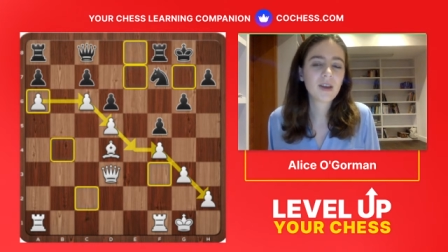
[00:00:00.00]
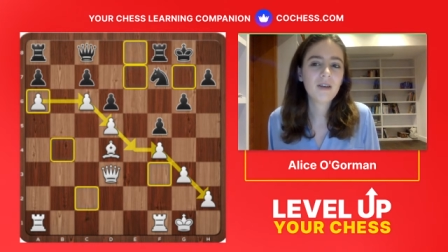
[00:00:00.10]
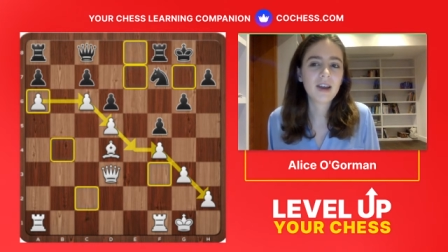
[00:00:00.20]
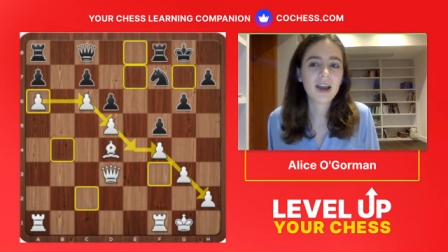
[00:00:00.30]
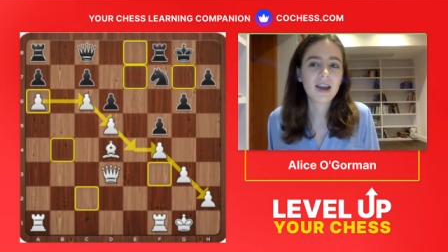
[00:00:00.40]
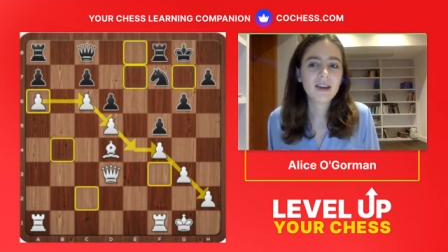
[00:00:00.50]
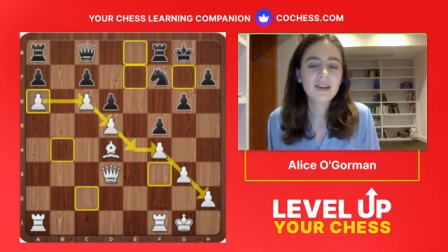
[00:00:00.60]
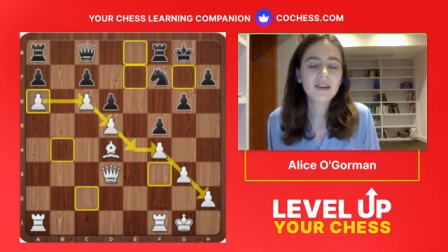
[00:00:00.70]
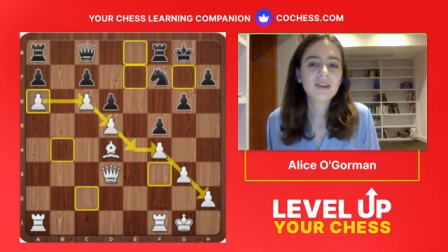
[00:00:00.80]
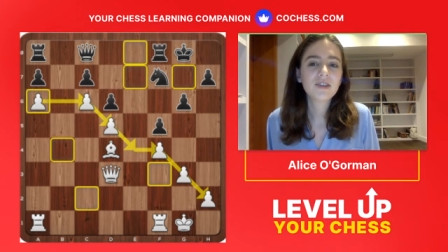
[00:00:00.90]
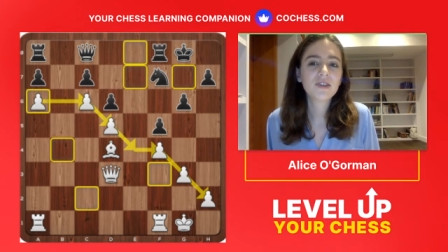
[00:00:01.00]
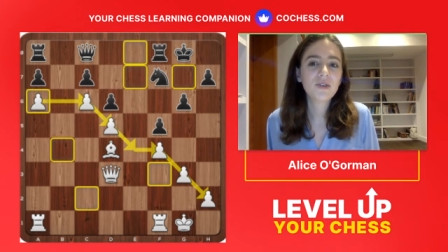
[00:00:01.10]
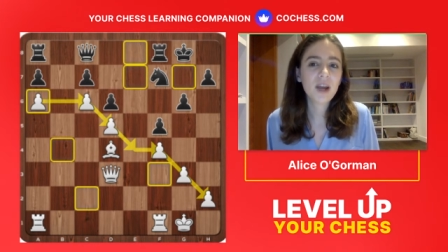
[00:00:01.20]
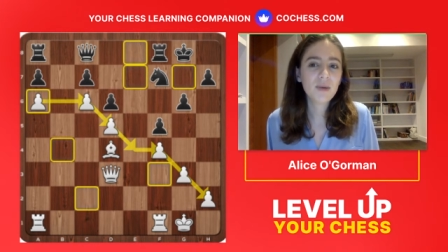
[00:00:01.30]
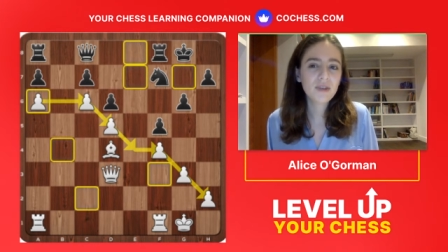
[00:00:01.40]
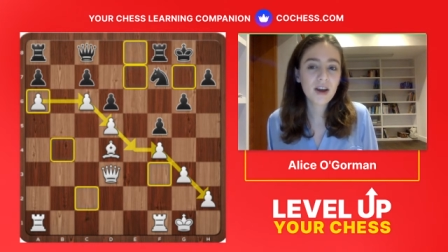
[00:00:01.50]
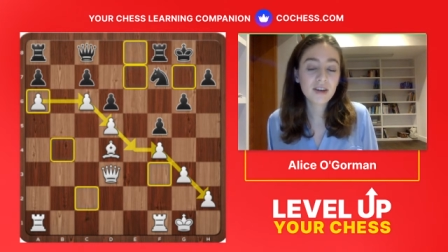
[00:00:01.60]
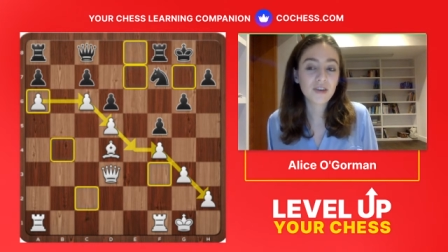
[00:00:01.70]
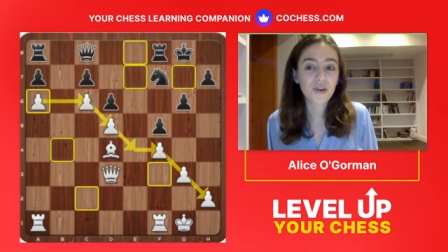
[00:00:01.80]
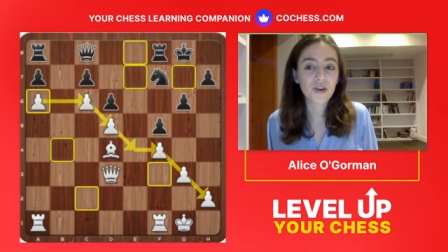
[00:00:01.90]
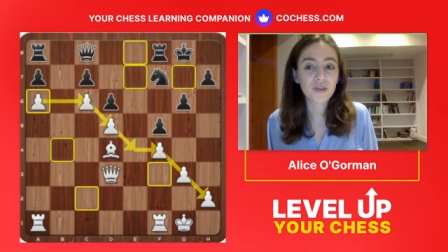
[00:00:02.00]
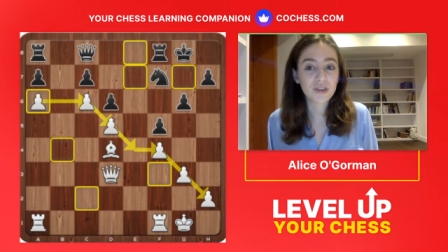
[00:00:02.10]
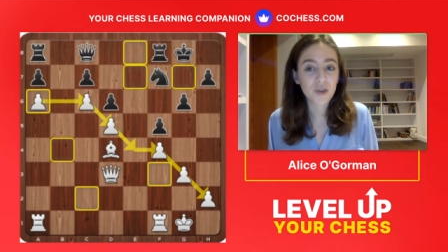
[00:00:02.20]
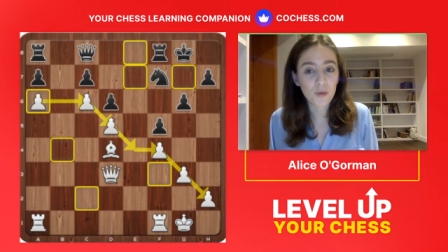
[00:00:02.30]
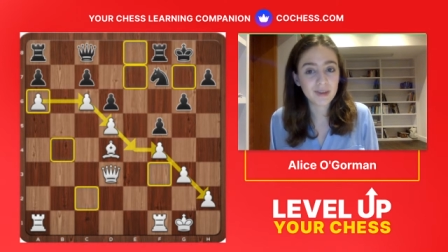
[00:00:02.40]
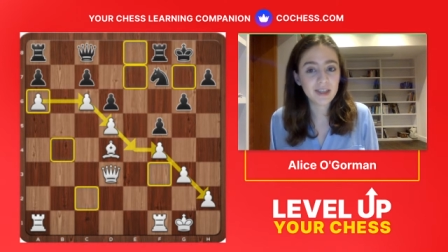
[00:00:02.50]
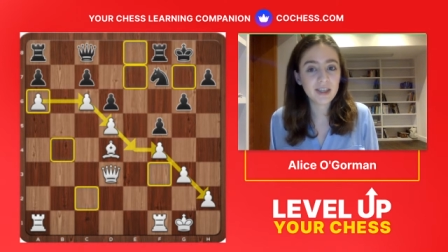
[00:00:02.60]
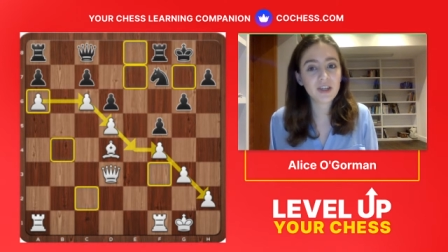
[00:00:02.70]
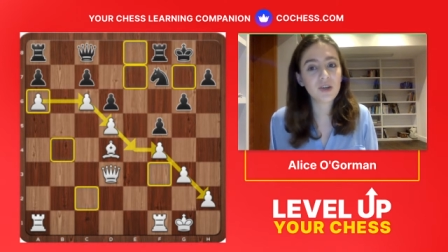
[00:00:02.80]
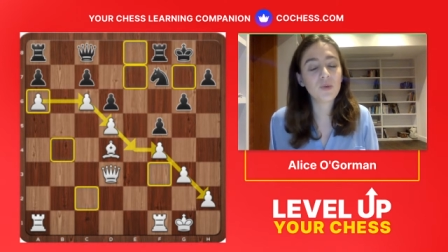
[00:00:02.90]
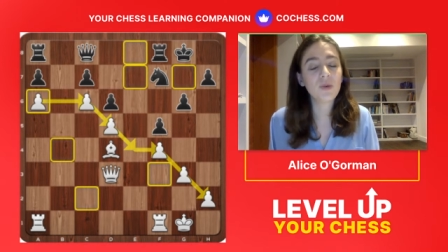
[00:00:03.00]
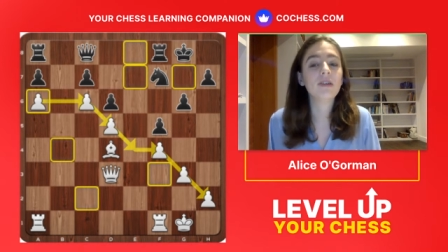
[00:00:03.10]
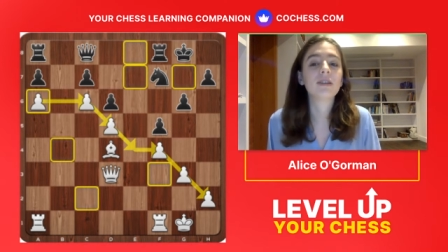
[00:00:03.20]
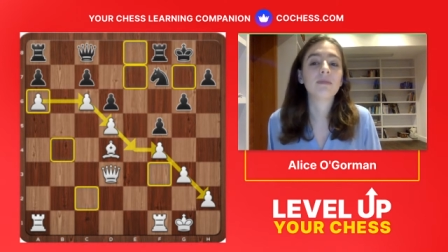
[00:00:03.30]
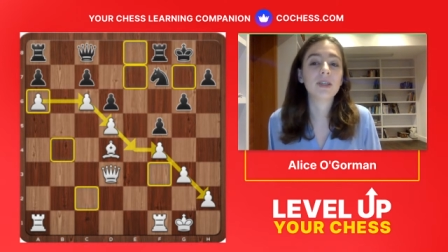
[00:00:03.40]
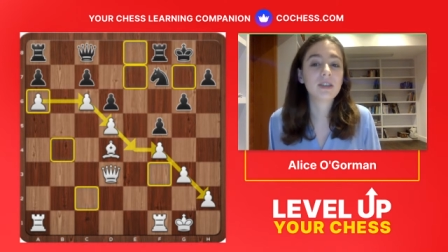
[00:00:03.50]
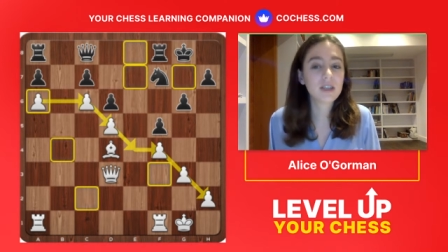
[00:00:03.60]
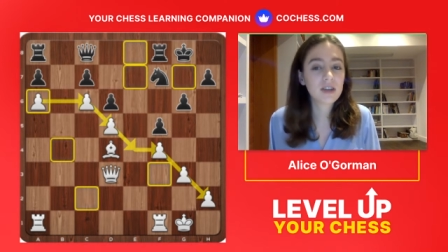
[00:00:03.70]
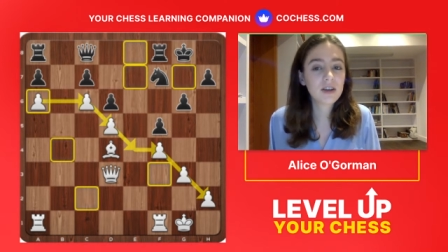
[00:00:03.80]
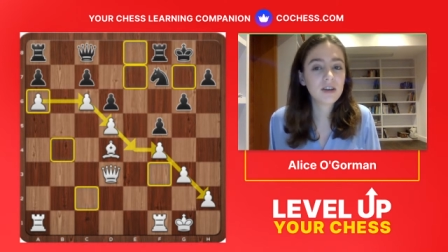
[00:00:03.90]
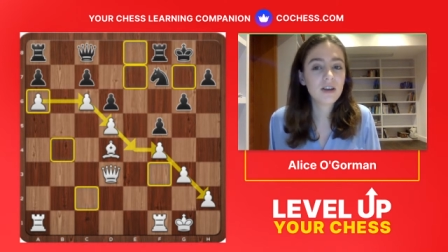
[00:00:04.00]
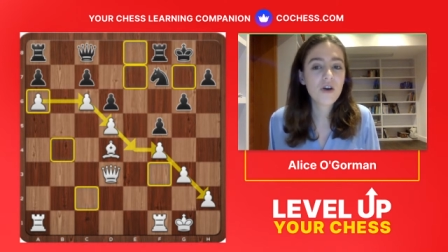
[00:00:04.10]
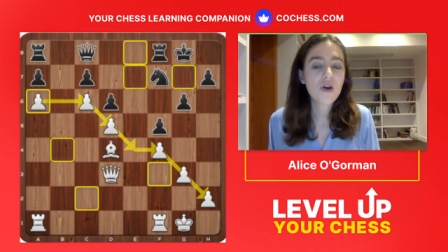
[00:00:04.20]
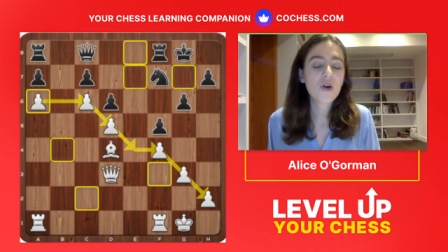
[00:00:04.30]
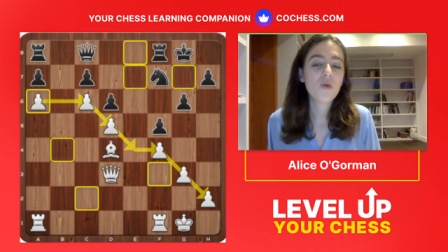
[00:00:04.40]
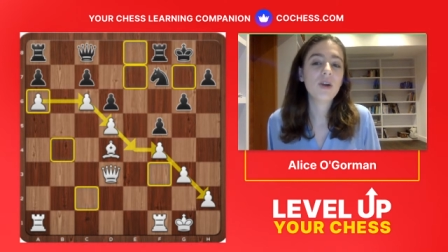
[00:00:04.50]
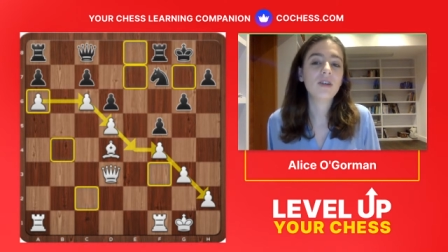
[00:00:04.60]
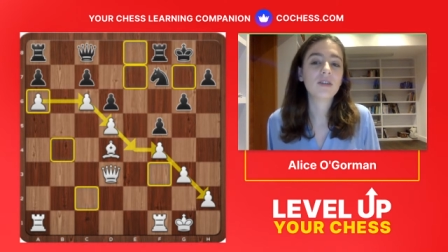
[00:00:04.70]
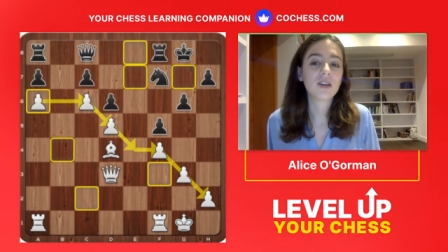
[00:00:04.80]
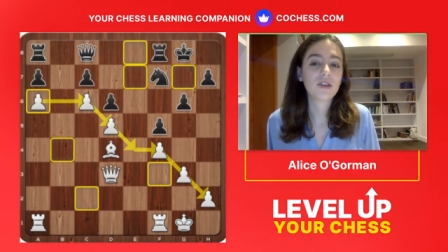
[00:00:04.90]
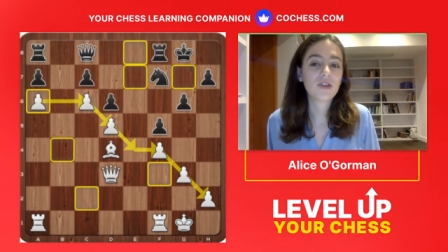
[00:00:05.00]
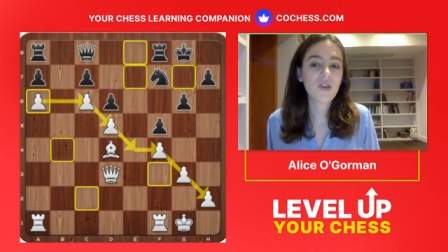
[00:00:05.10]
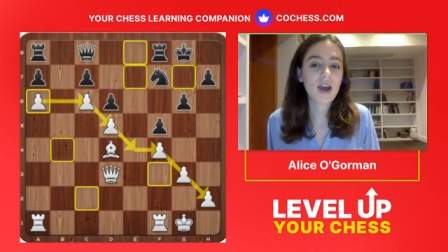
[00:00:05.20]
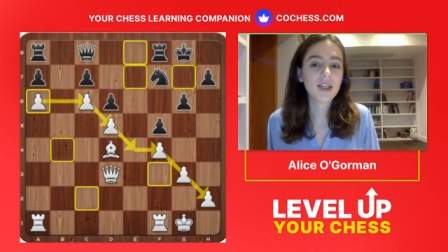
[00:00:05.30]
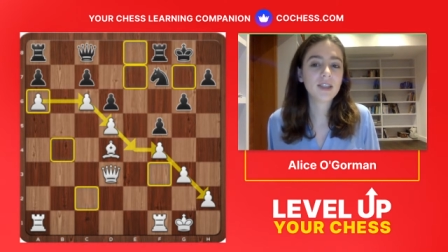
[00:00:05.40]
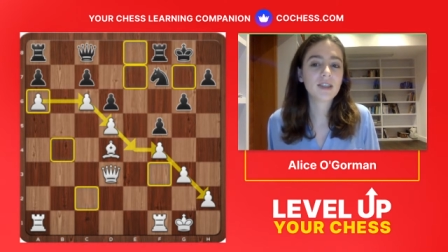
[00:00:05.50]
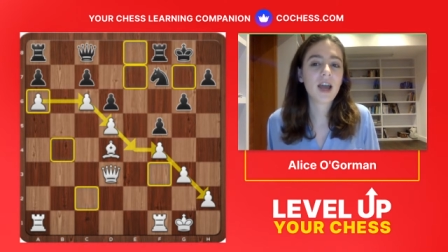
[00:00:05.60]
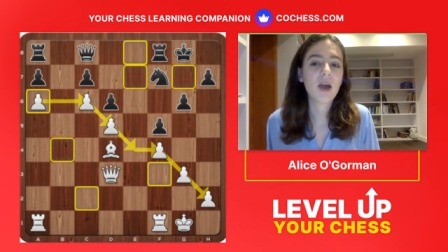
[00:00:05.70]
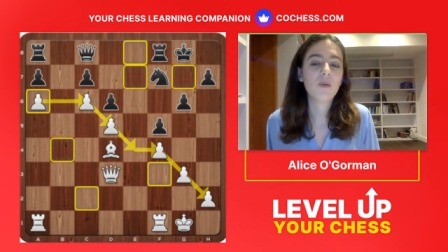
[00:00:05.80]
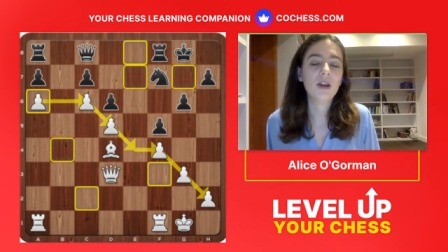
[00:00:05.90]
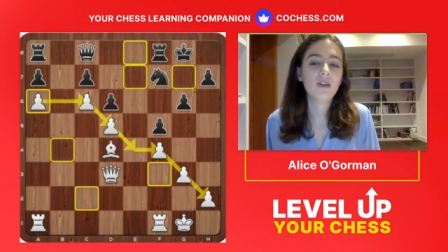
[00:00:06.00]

Okay, so now we've kind of gone over this whole position. We looked at material, we looked at threats, and then